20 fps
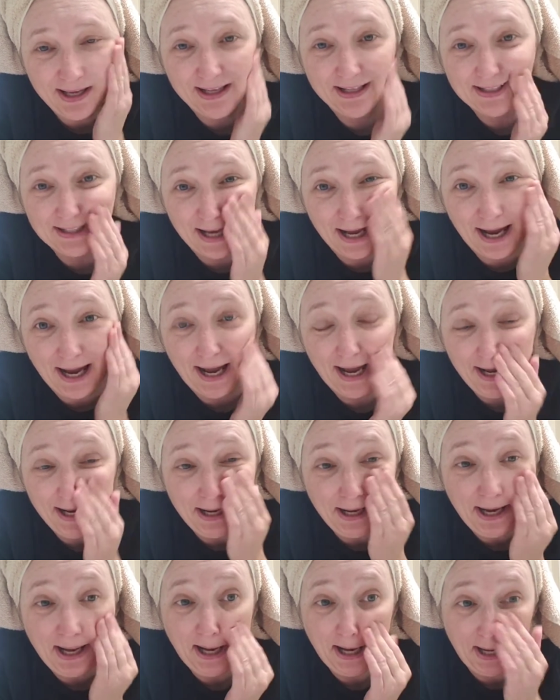It's
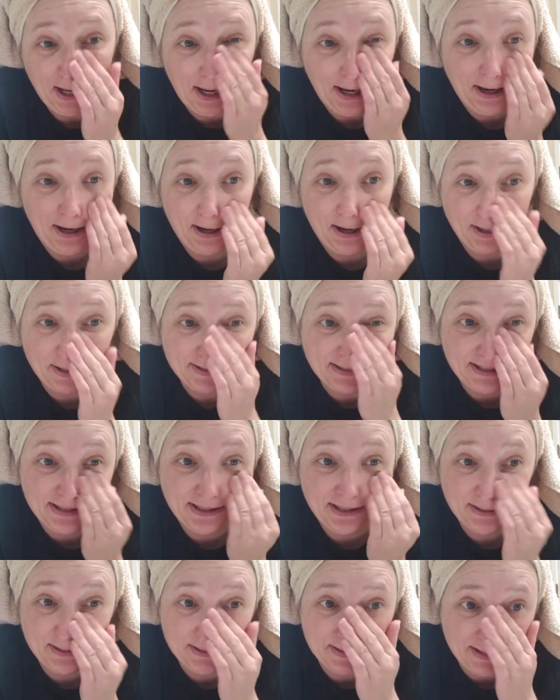high in
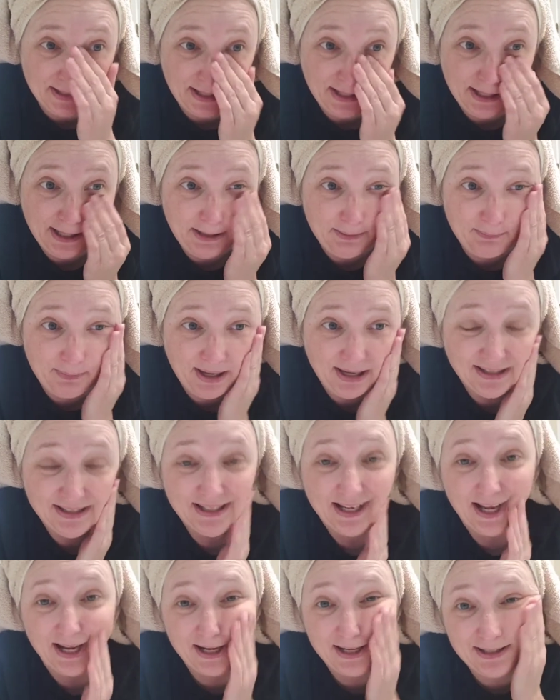antioxidants, and it
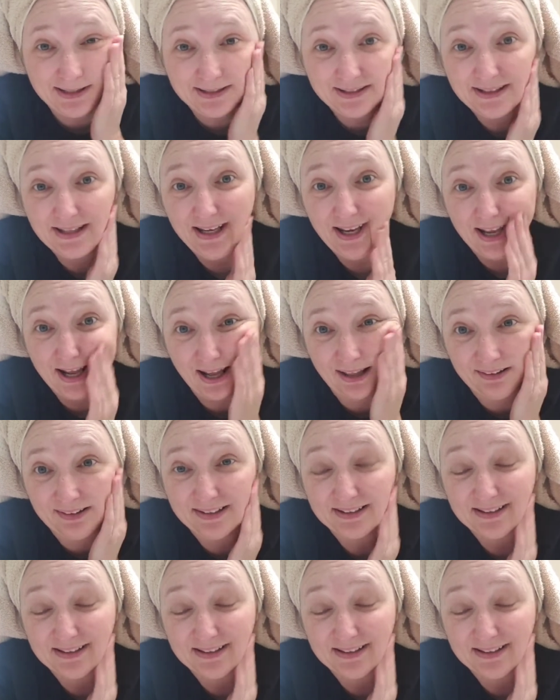maintains the